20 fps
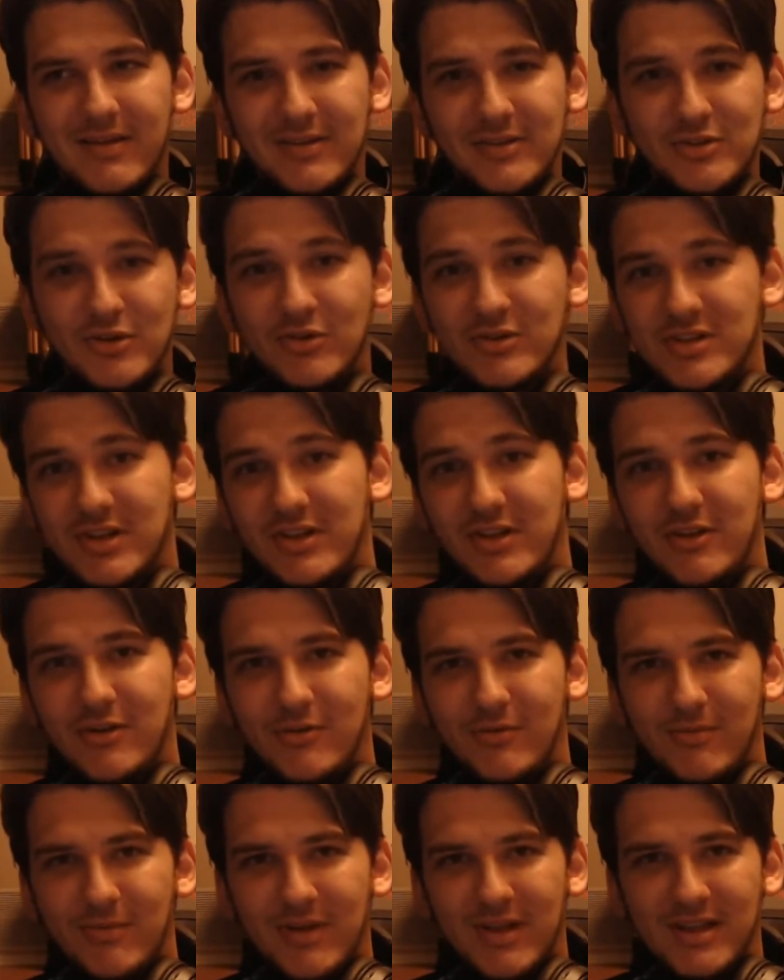joke's on
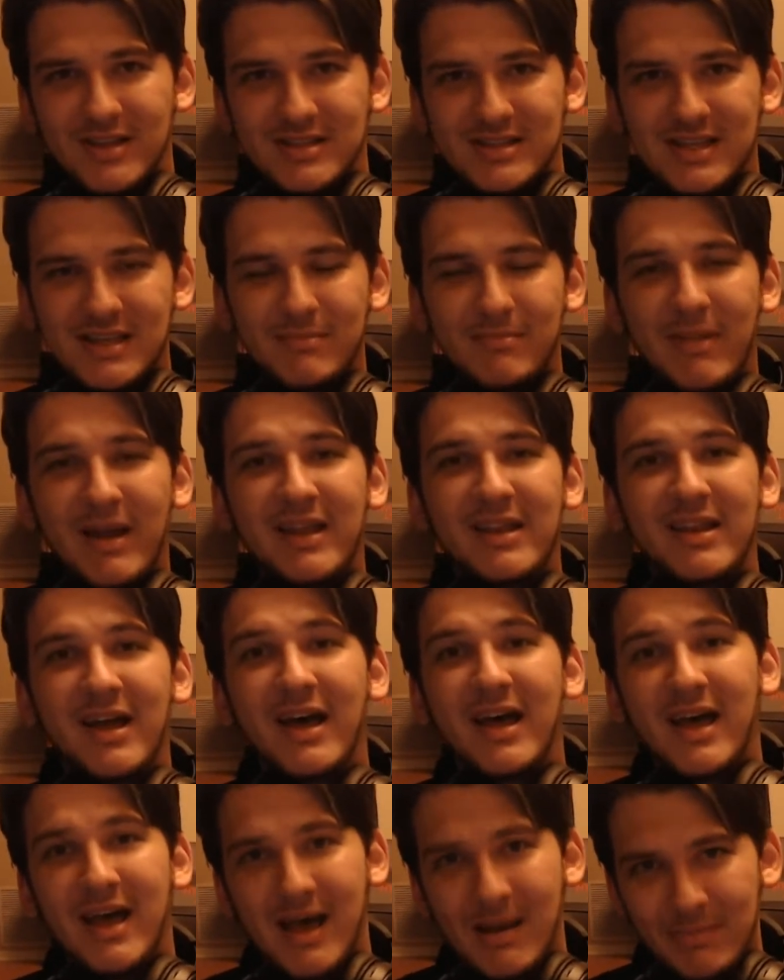you, because it might
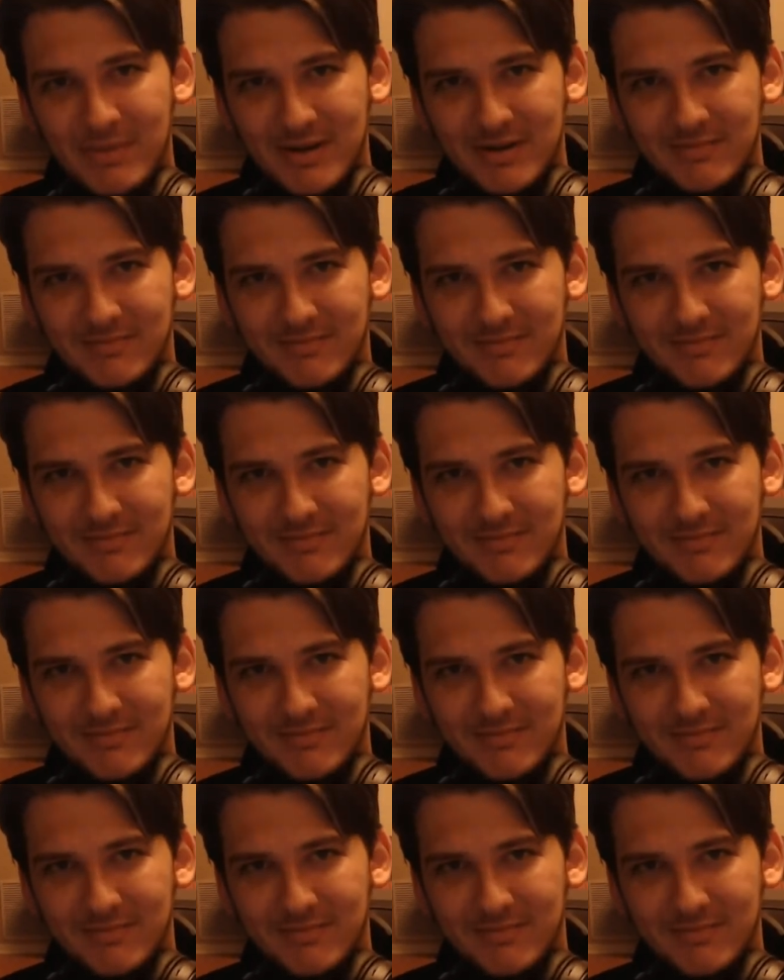not happen.